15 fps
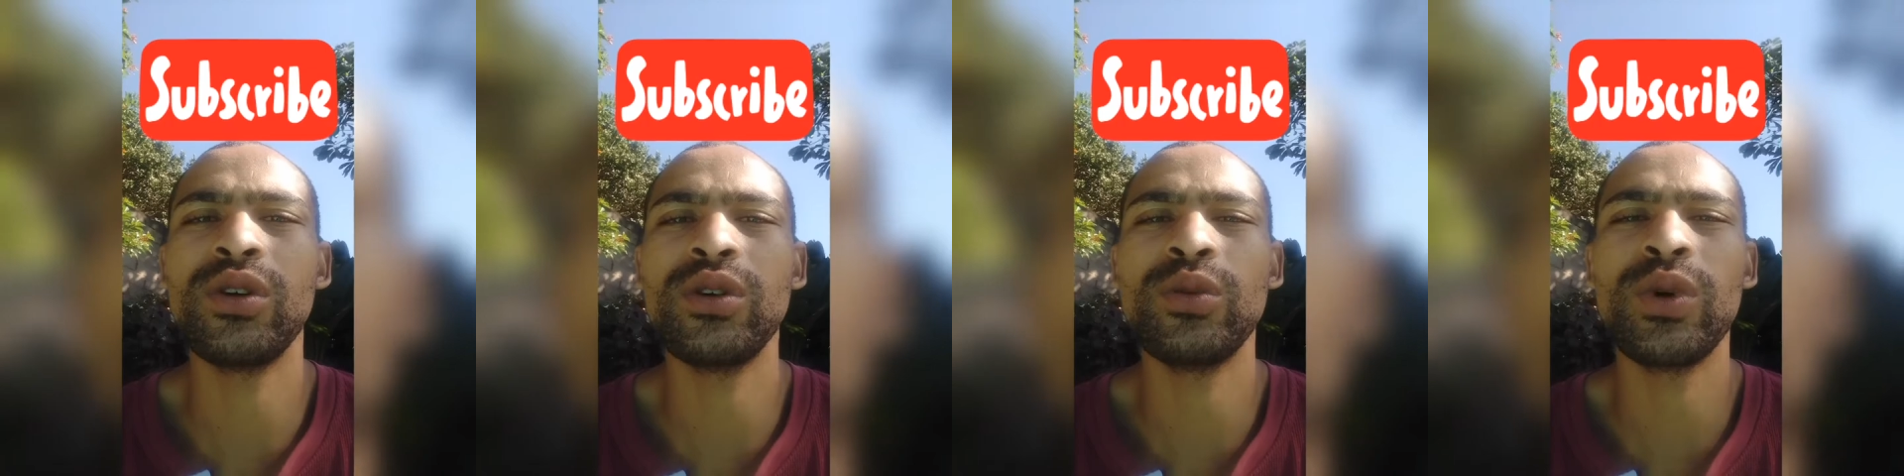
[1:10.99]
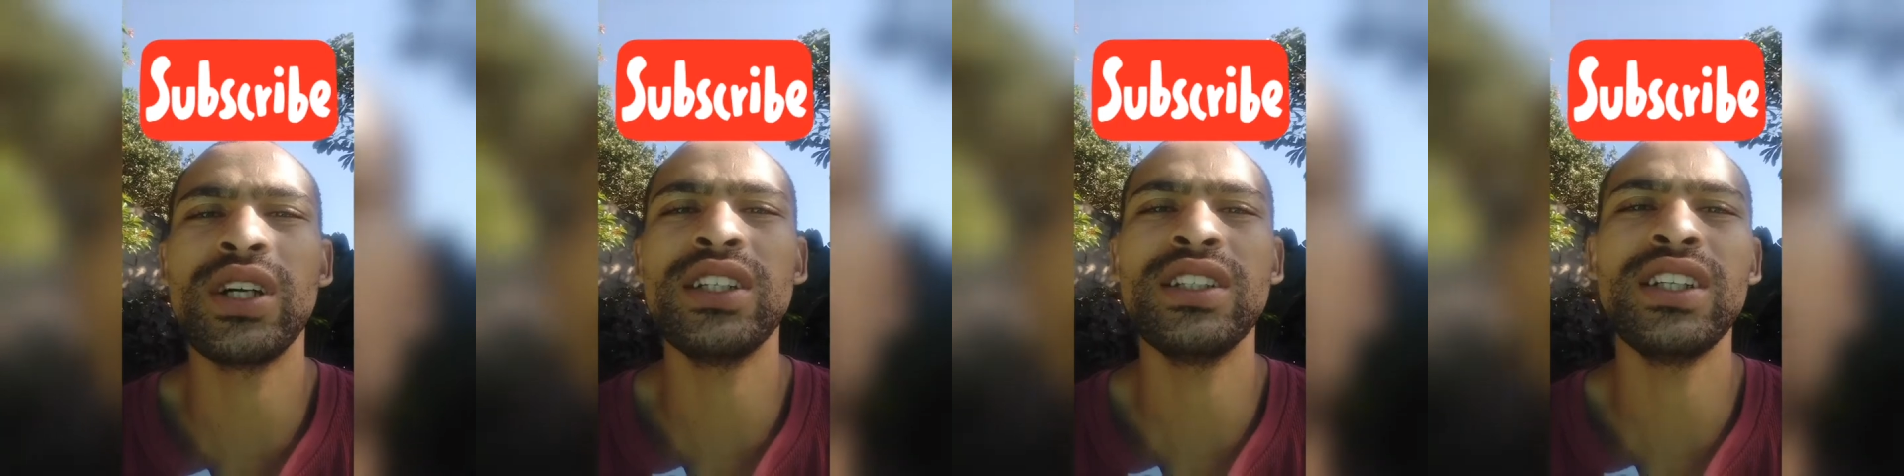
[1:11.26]
on
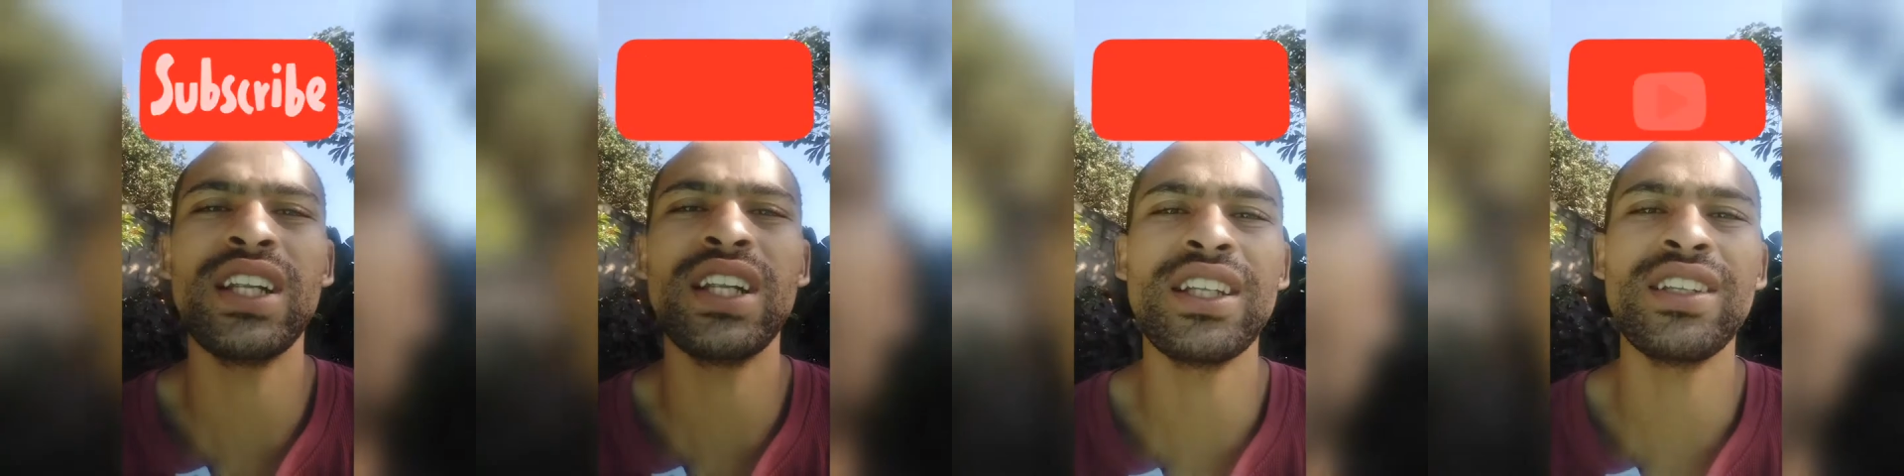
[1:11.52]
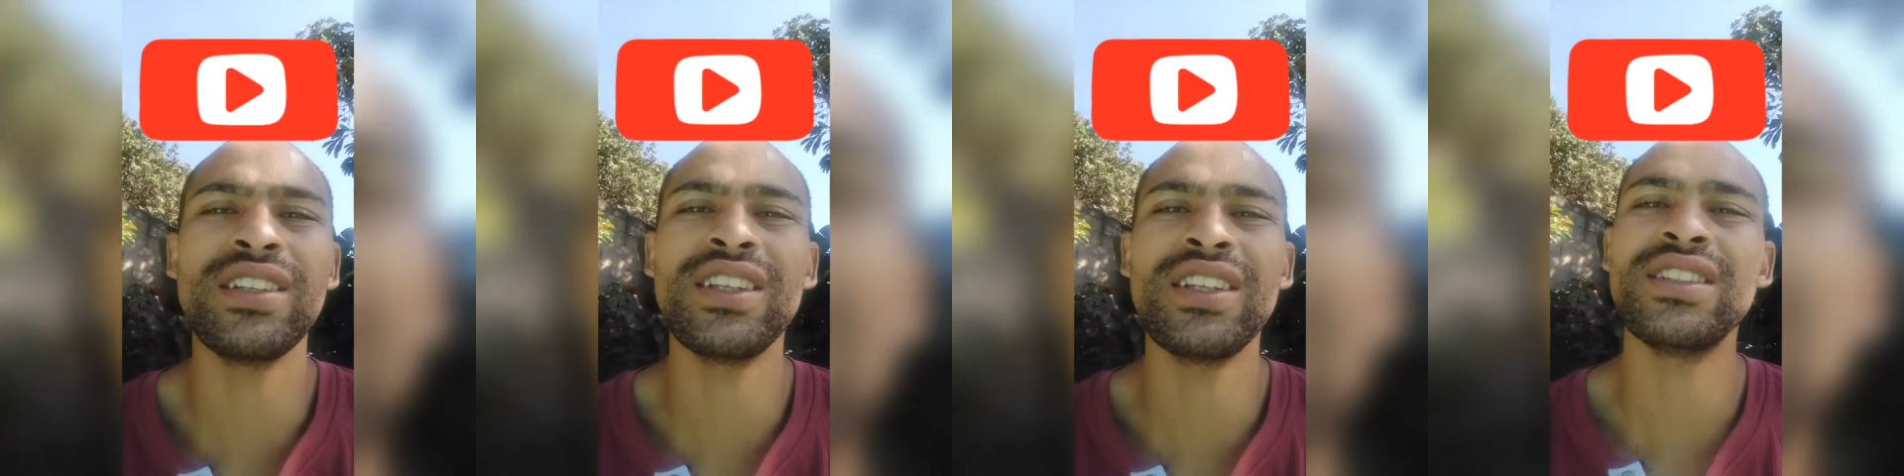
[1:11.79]
one
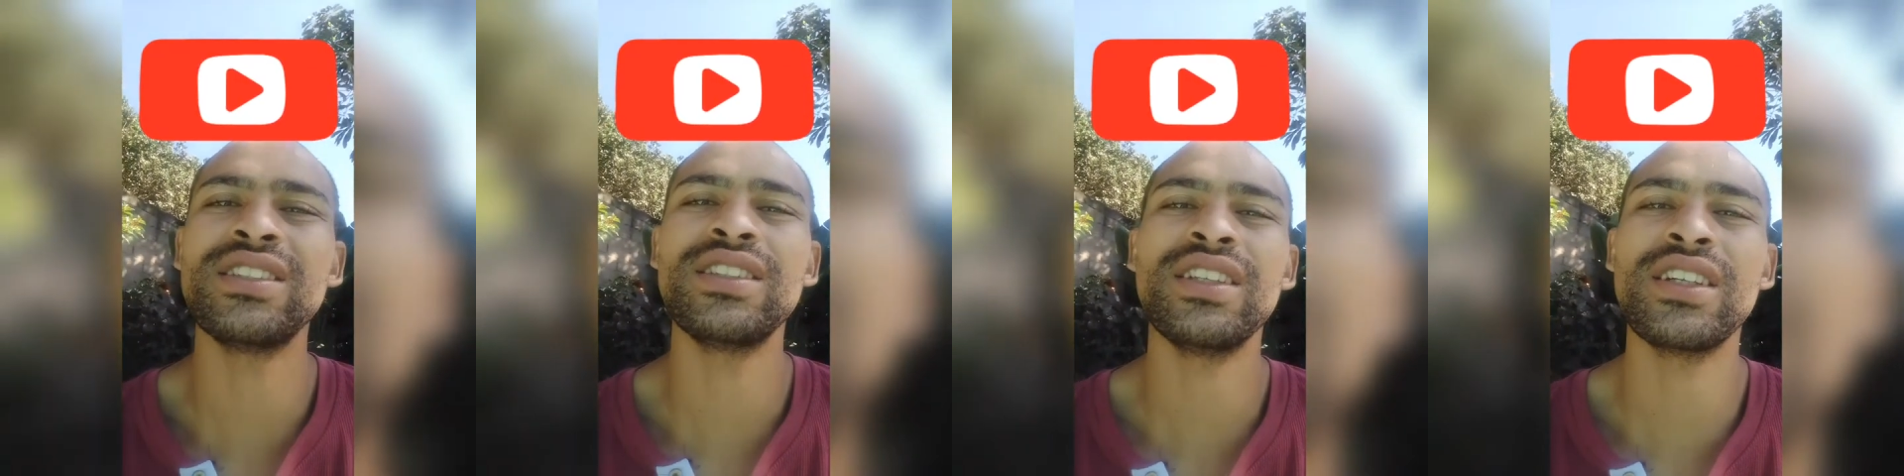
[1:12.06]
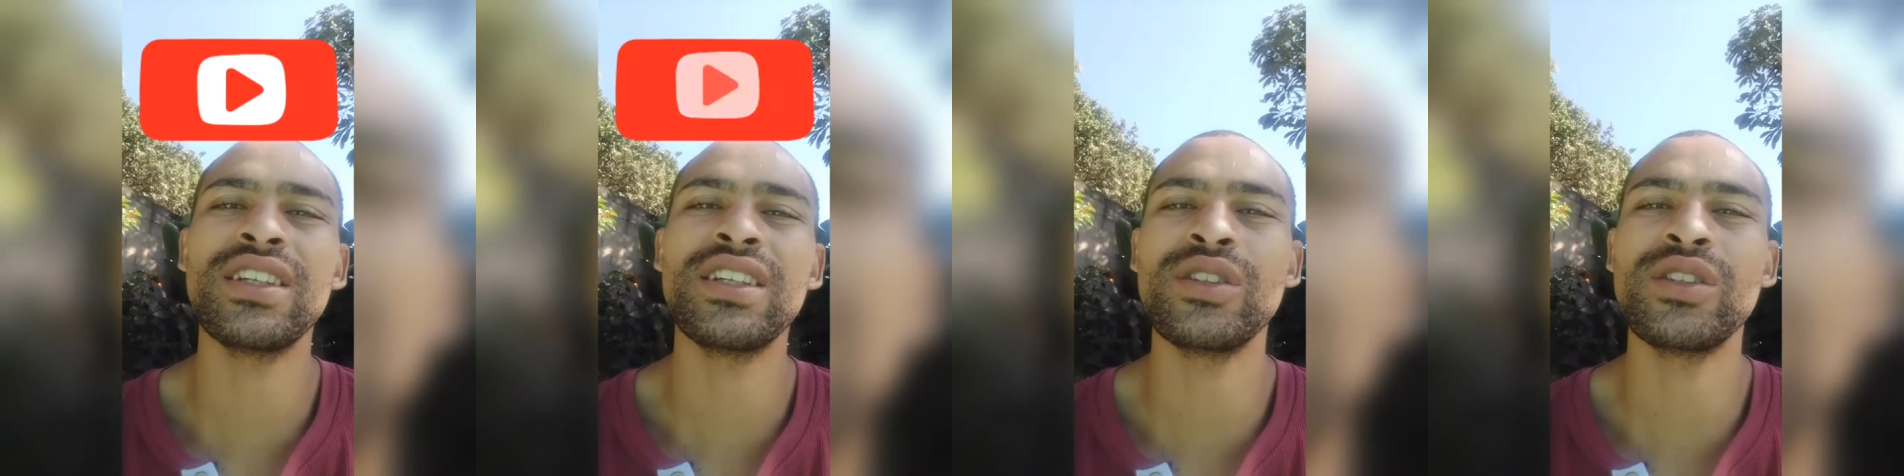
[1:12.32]
another that's like,